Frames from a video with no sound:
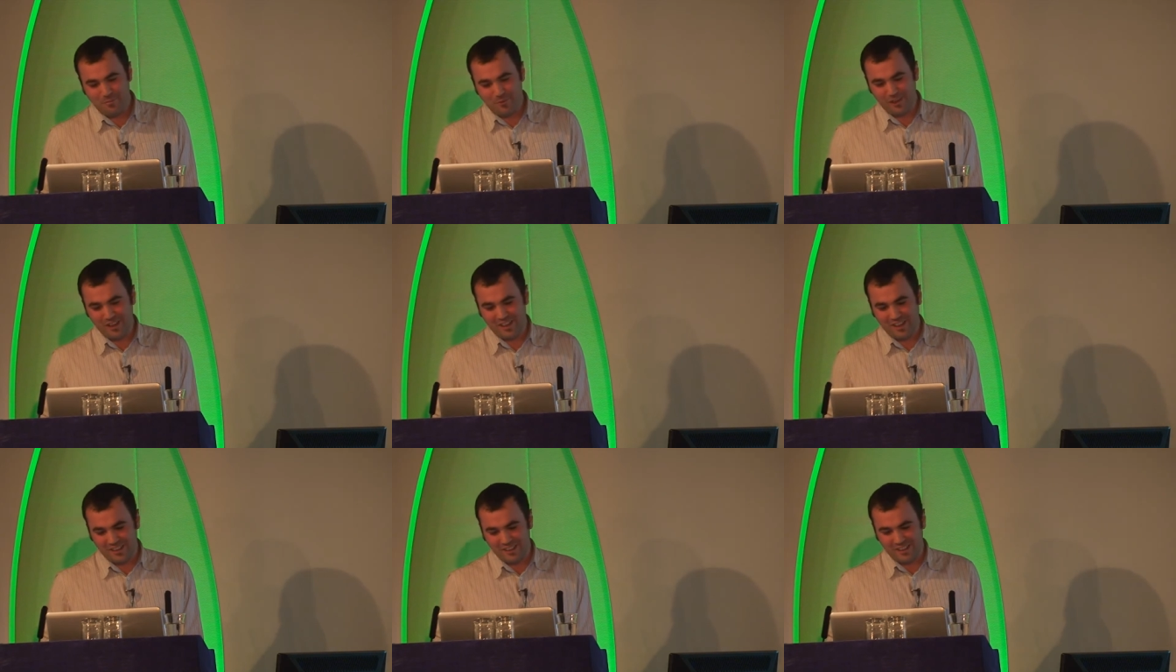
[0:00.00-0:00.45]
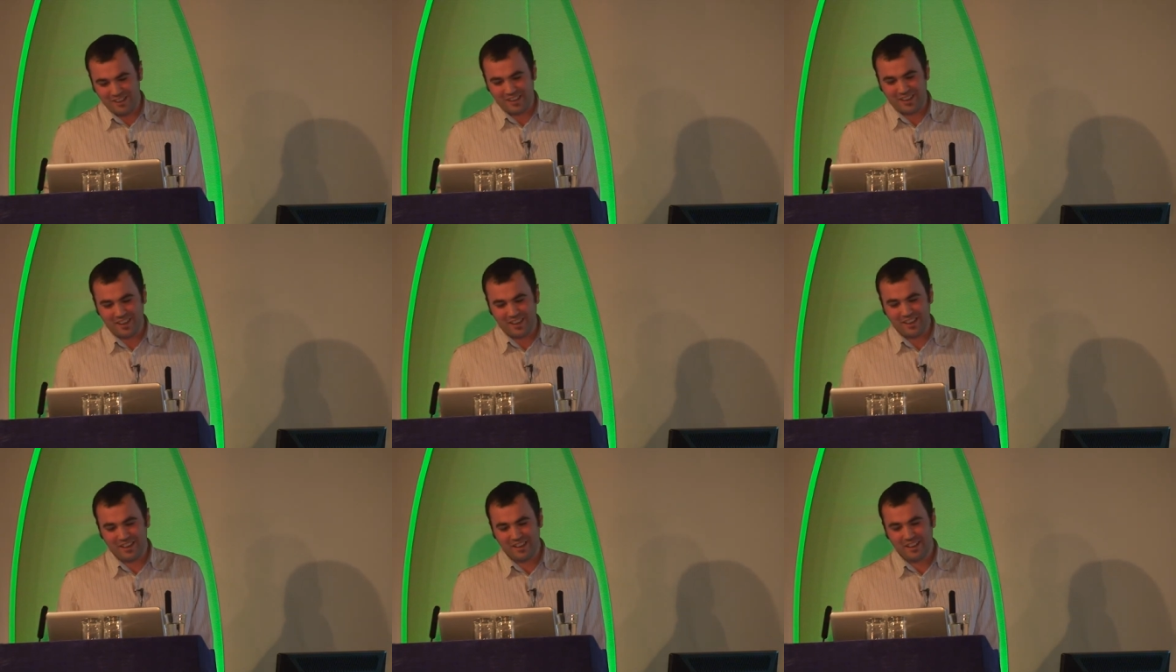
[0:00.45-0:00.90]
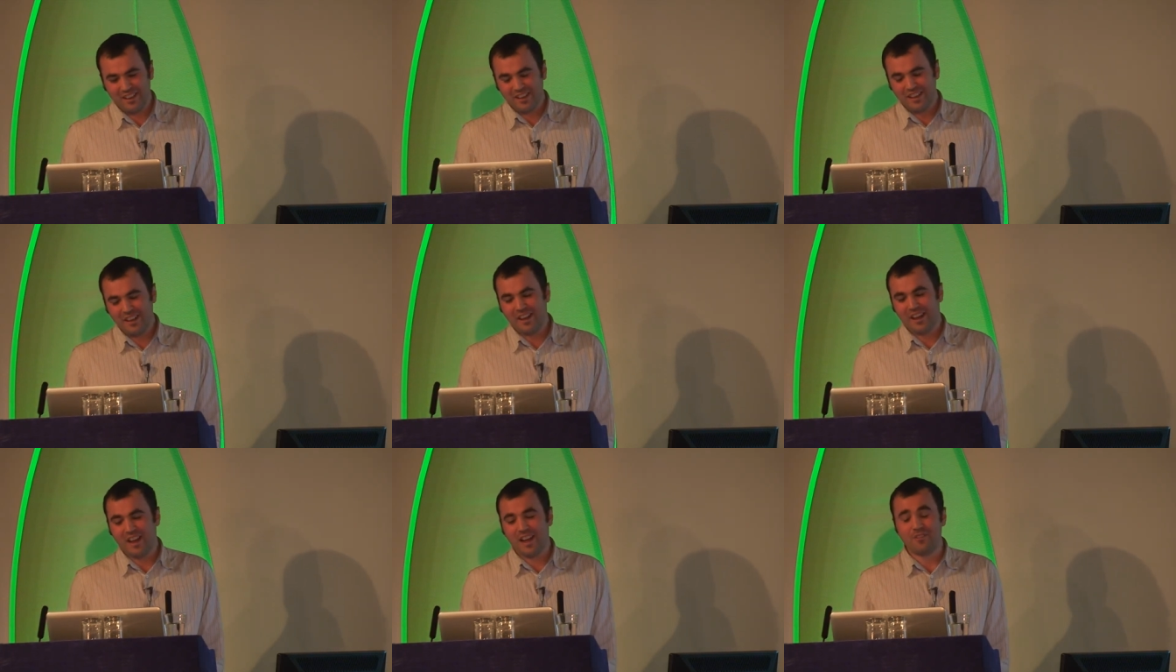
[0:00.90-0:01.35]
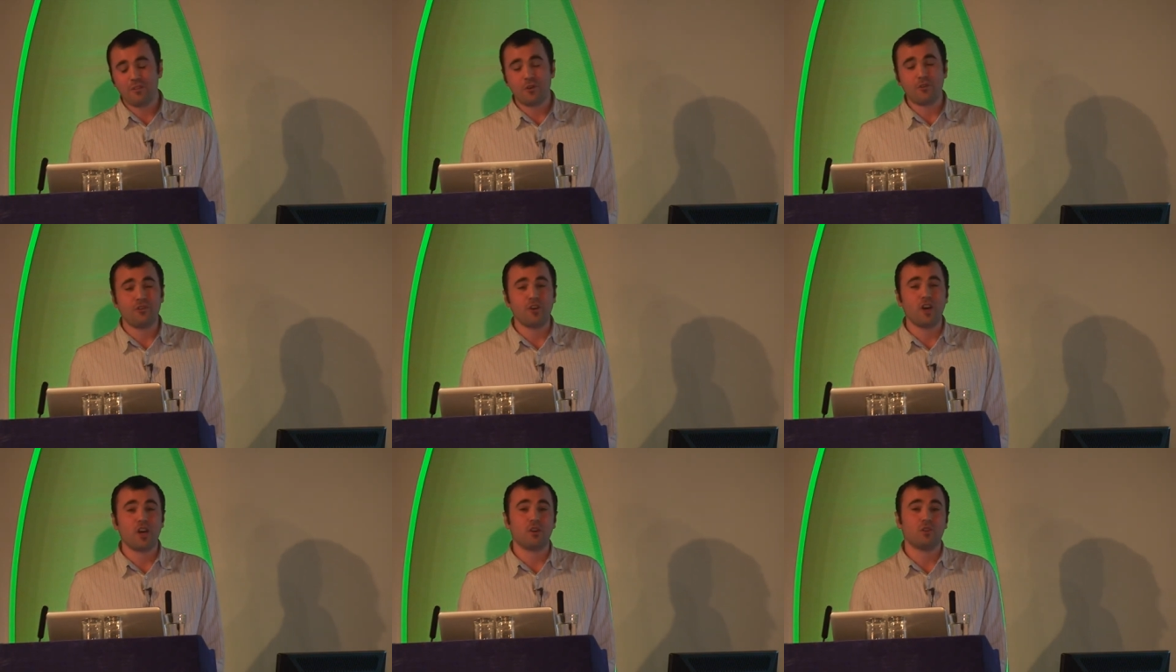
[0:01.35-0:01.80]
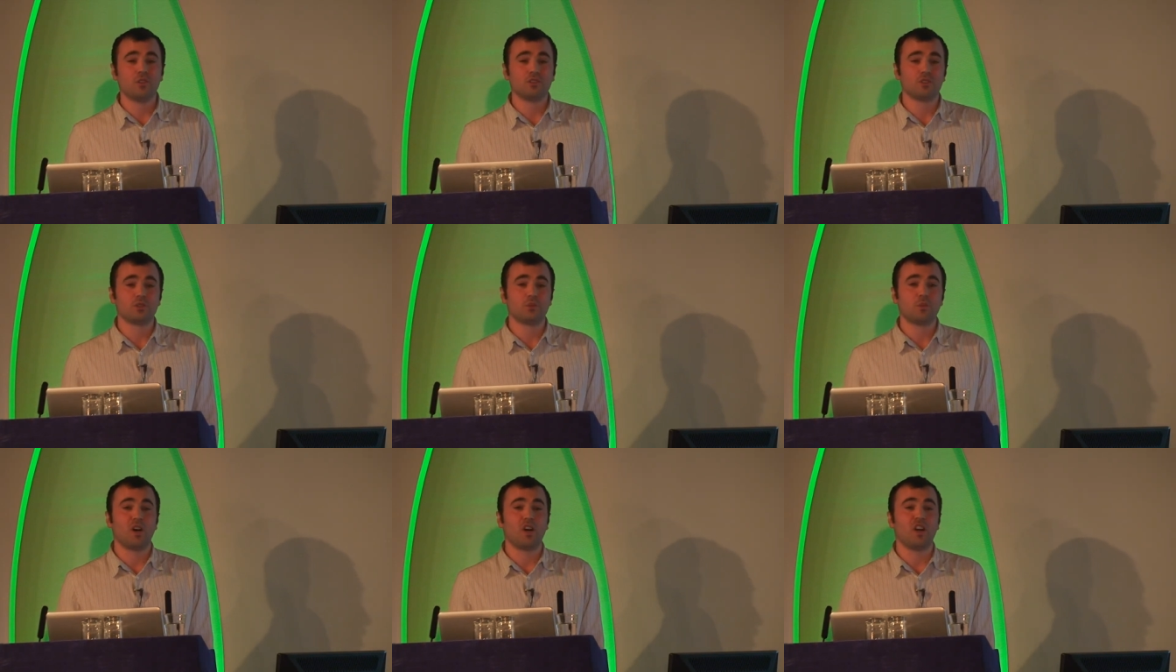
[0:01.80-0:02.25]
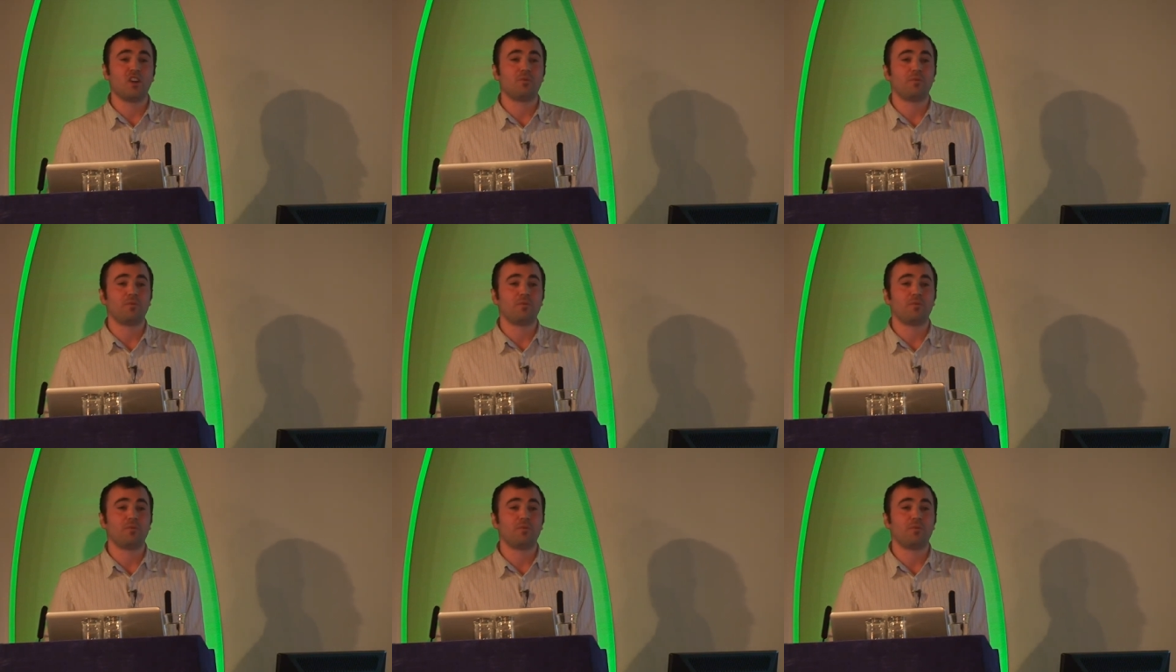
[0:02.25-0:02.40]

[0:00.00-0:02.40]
Brilliant, okay. And referrals as well.